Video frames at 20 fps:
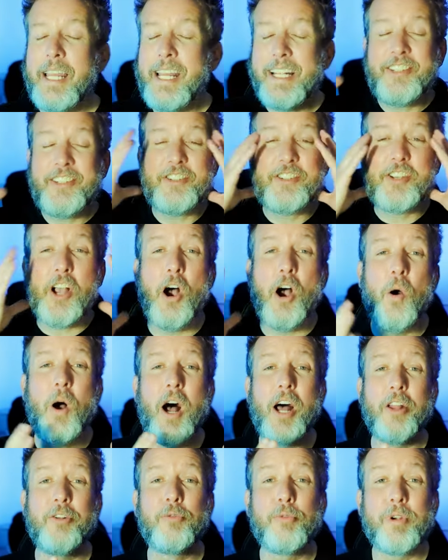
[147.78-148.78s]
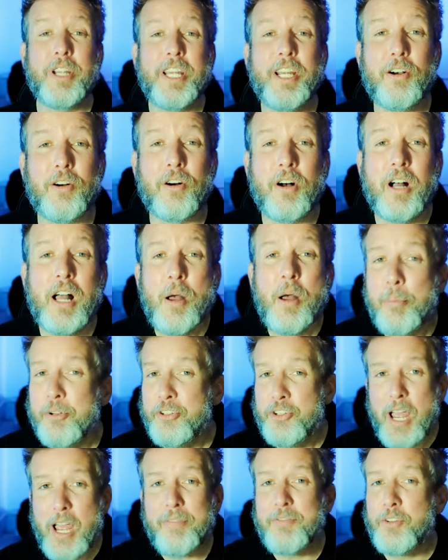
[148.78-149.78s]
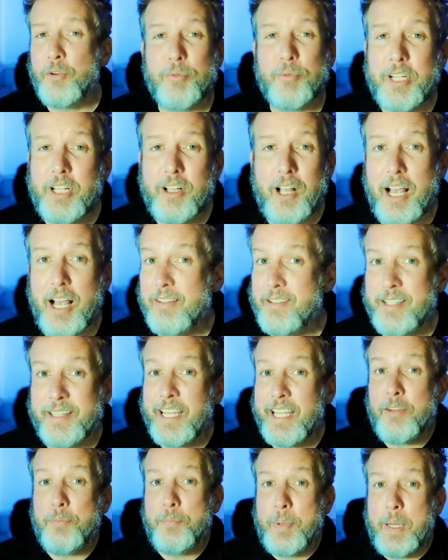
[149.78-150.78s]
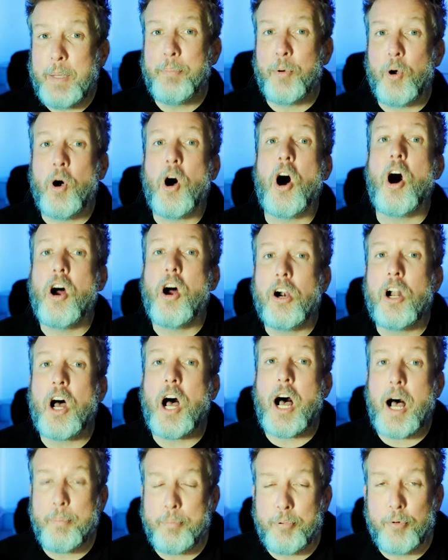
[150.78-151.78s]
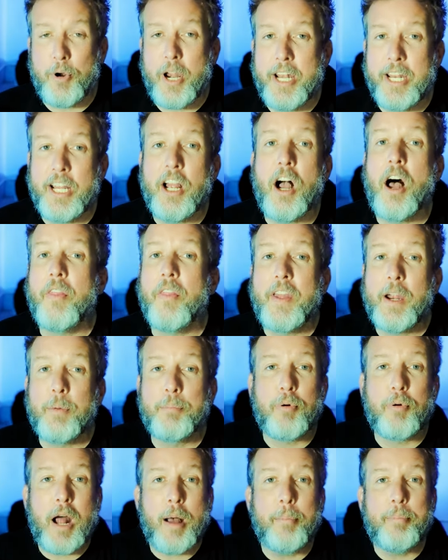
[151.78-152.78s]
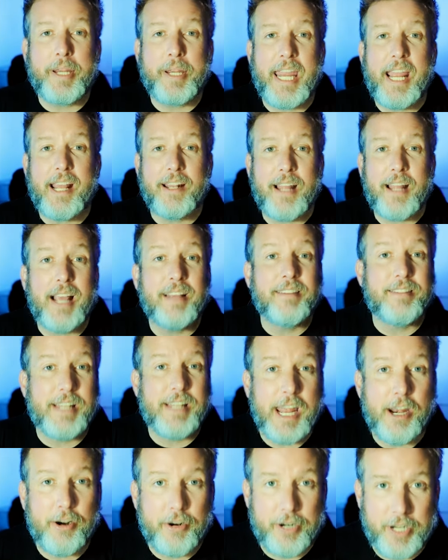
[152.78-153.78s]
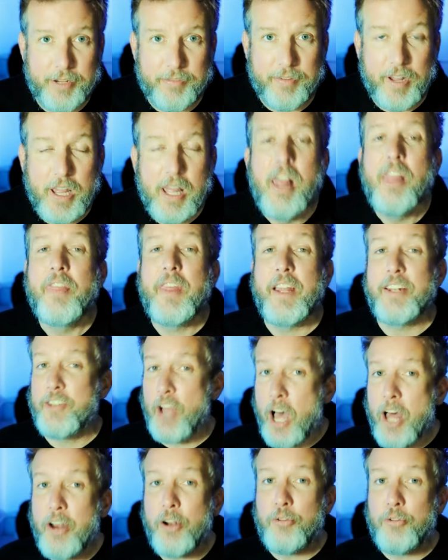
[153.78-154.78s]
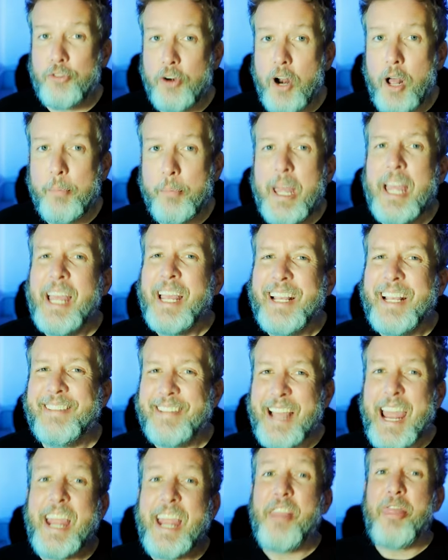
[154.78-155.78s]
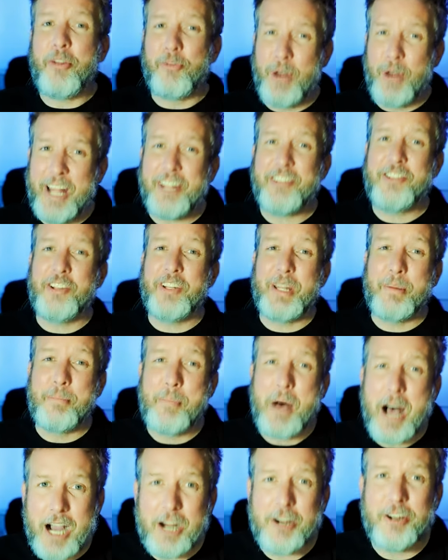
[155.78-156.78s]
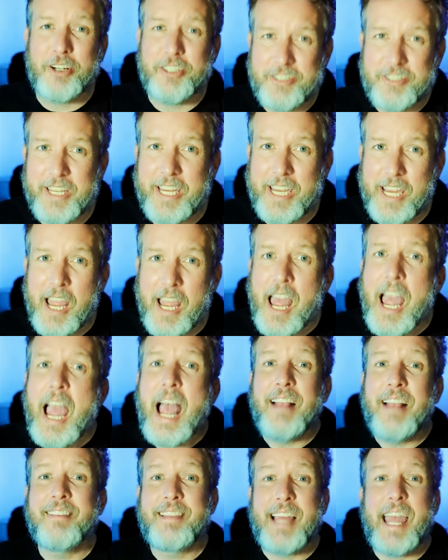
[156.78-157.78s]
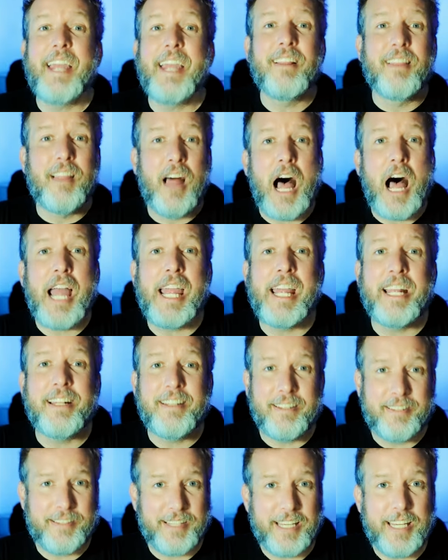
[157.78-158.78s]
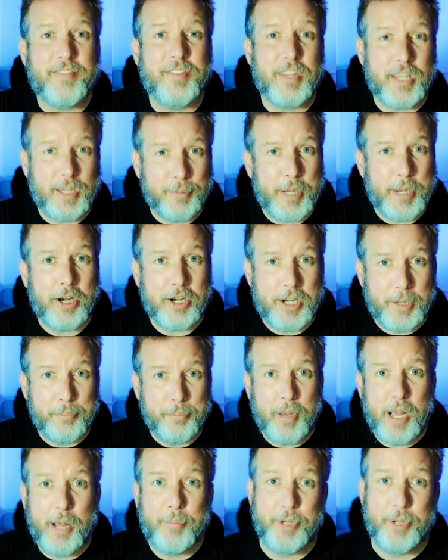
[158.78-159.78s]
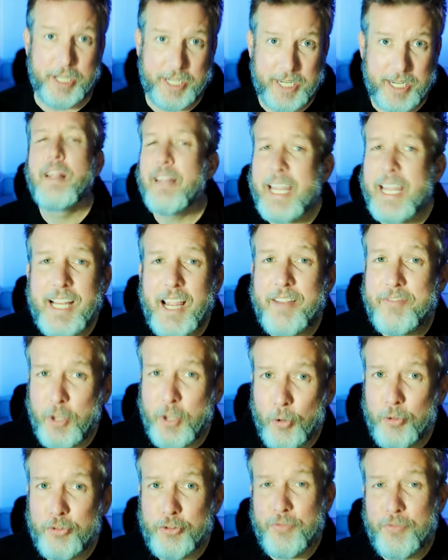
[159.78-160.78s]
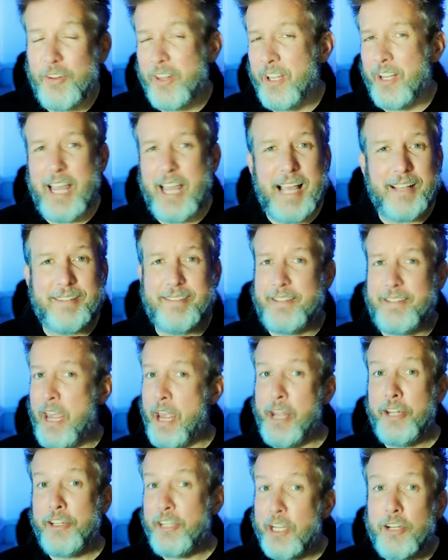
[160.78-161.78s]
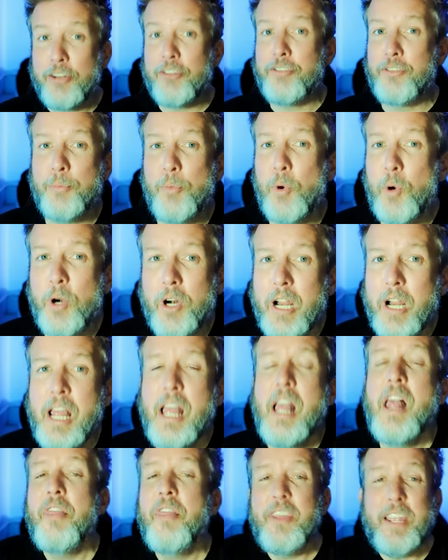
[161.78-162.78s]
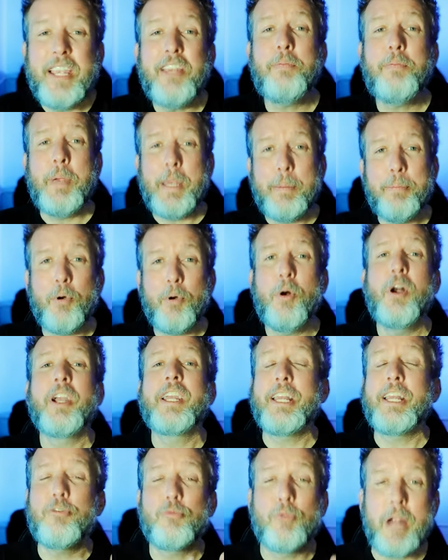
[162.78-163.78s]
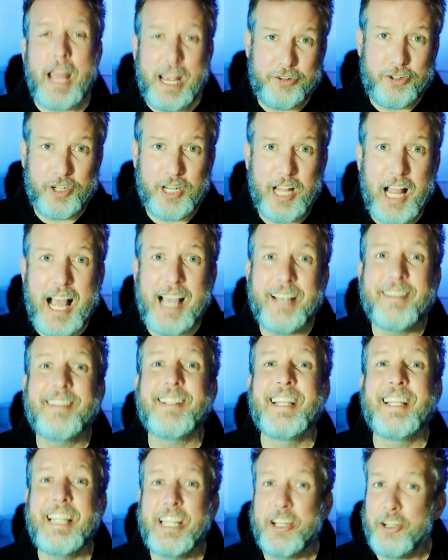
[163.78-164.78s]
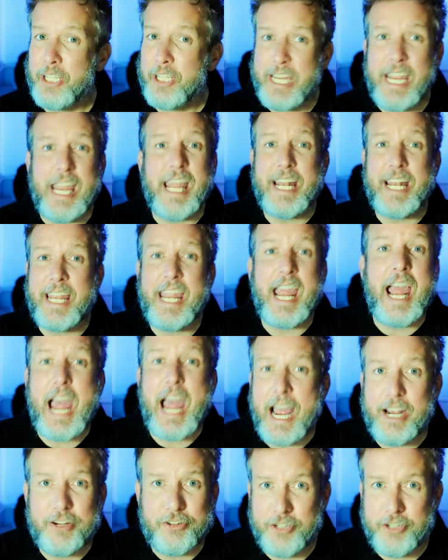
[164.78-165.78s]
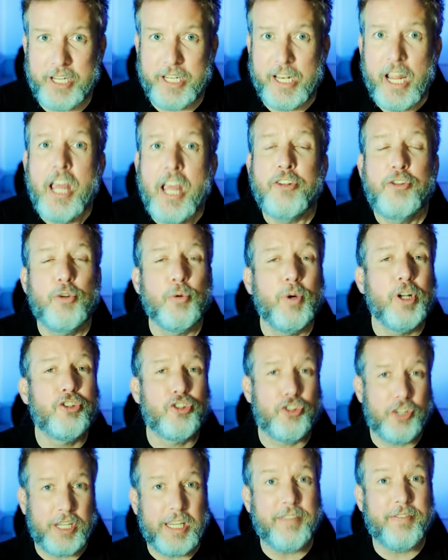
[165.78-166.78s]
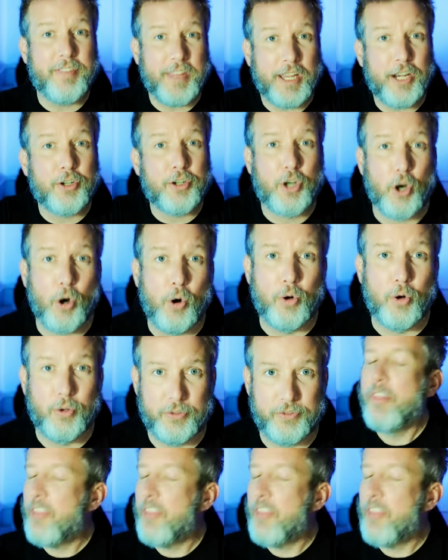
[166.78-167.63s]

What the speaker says: It's so unreal. But you have to realize that these people are operating on their propagandized narrative that Donald Trump is a threat to democracy as they lie and deceive the American public. Like I've told you for the last 10 years or more, these people can rationalize literally any action to achieve their goals.